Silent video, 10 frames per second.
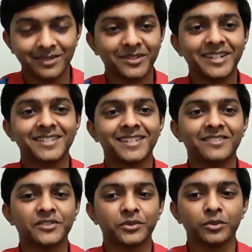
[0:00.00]
complete
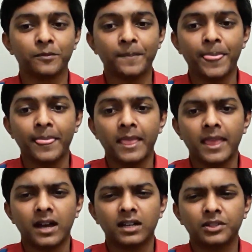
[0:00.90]
itself so
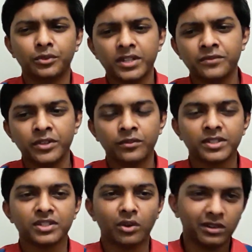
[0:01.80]
uh, today's video
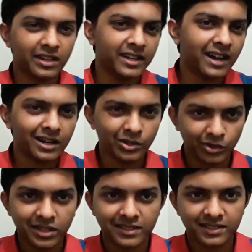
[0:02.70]
was not really that
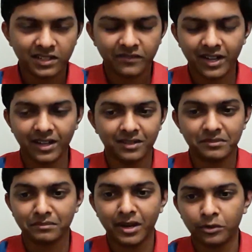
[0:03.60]
good itself uh,
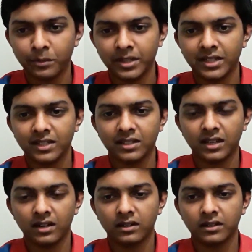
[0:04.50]
in my opinion
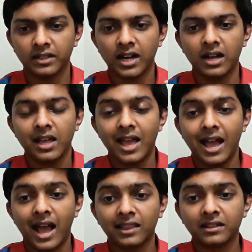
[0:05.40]
uh, yeah
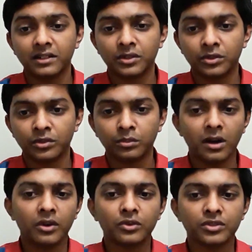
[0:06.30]
and the
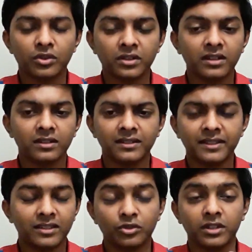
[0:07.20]
tomorrow's or
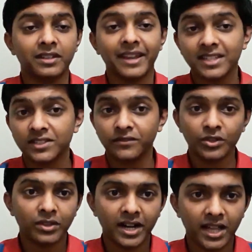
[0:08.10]
the sorry the next
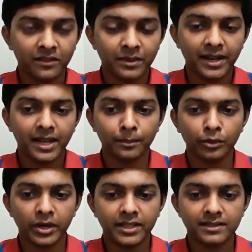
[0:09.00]
video that I'll be really
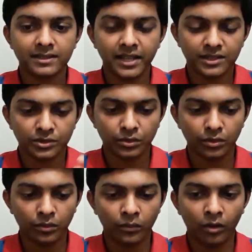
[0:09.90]
uploading is like
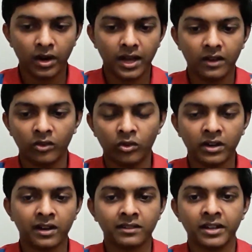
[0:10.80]
so what
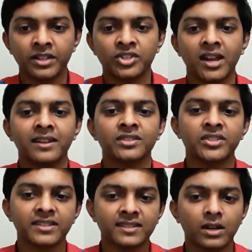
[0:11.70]
what are the really
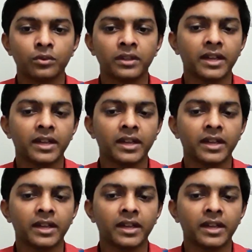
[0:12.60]
challenges out